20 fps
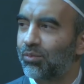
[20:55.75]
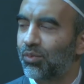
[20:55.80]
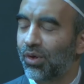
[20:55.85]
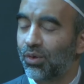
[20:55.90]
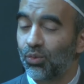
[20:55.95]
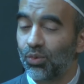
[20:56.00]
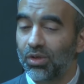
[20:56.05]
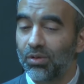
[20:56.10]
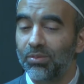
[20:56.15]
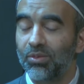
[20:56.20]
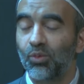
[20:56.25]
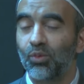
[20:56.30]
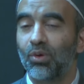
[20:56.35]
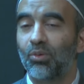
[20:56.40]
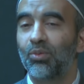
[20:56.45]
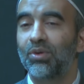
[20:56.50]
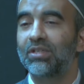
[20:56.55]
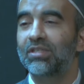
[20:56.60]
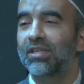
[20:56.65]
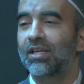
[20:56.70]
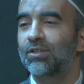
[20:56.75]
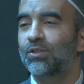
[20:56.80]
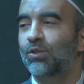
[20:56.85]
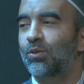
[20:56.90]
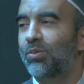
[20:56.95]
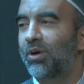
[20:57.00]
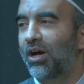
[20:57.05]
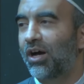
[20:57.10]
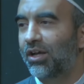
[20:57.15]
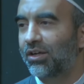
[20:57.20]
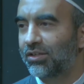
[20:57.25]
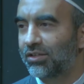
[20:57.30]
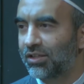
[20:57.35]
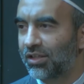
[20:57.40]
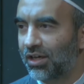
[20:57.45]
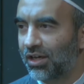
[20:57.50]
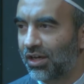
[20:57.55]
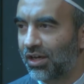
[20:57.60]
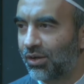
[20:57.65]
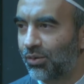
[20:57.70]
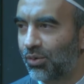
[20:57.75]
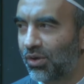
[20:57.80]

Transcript: When we when we say subhanallah,